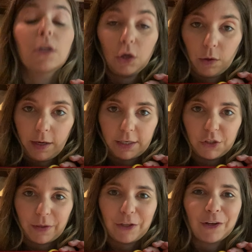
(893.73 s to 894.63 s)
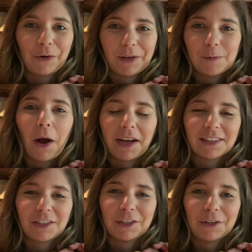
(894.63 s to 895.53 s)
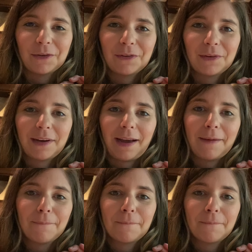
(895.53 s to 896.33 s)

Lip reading: Go ahead and do it. You can always pause too. Okay.